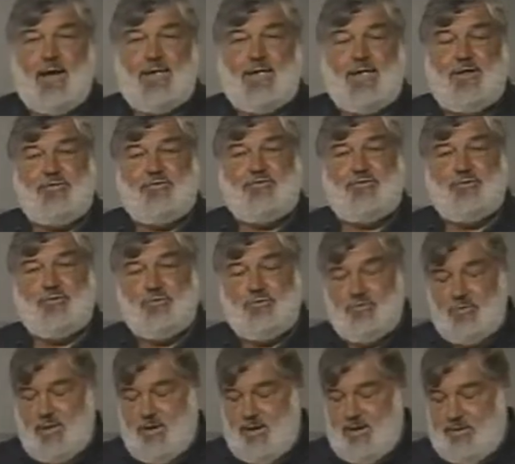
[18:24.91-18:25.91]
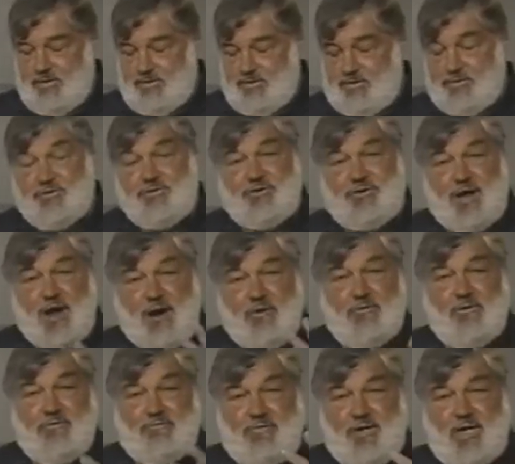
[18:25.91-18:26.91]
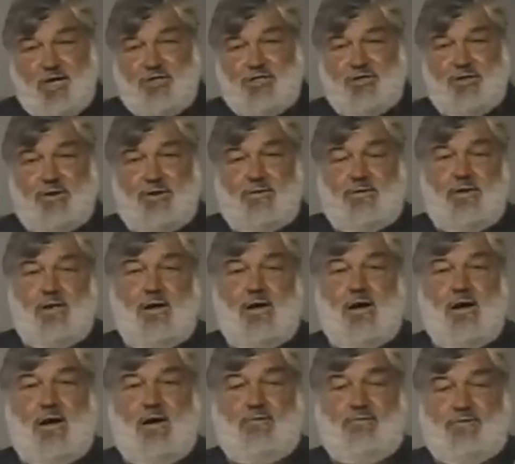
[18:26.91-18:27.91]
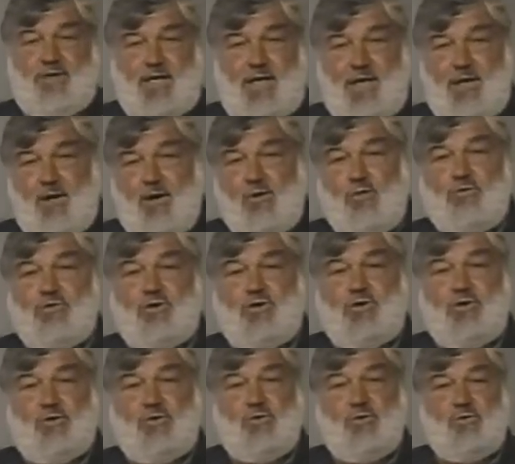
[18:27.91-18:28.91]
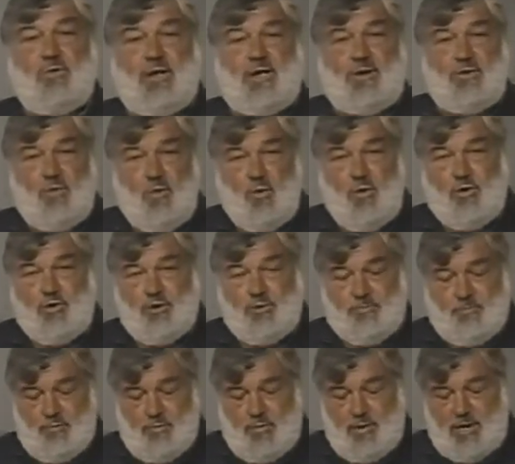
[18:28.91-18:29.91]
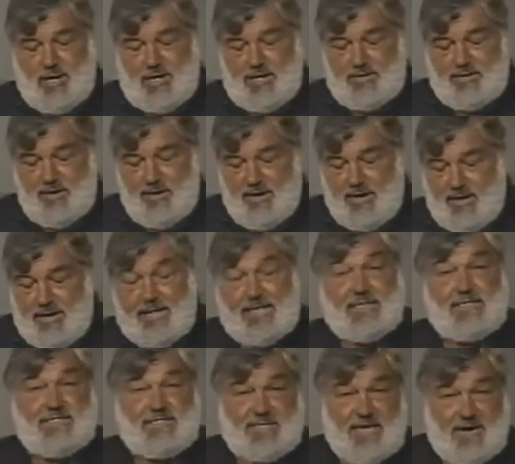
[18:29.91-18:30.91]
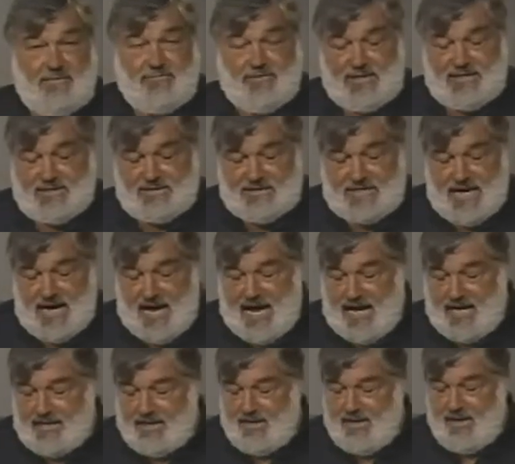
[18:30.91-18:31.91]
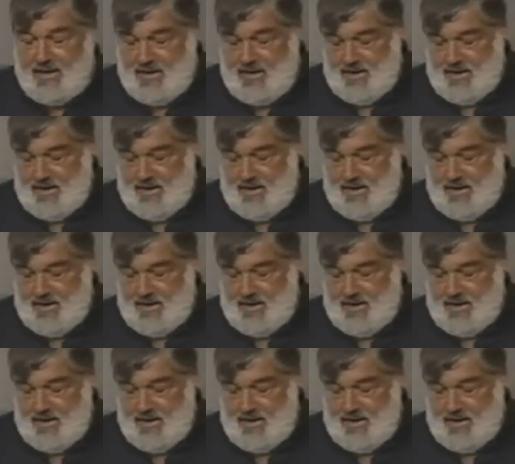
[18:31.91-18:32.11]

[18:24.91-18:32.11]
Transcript: into the derivation of EOQ and order point and safety stock,